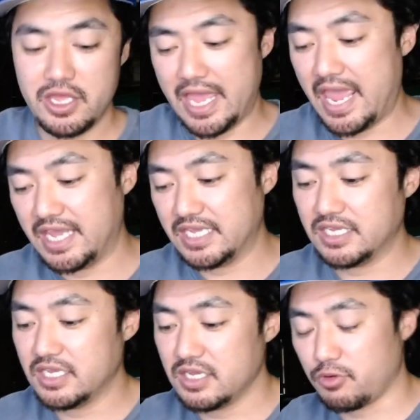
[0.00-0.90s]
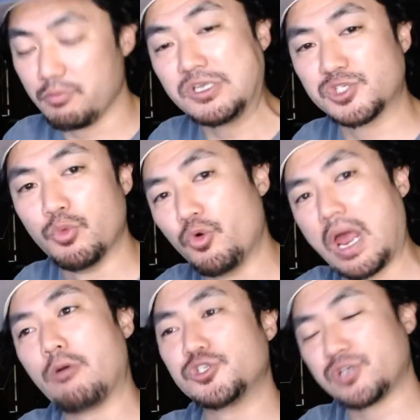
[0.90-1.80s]
a permissible, and I
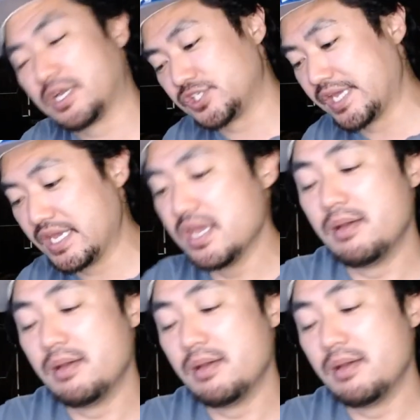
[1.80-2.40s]
always try to say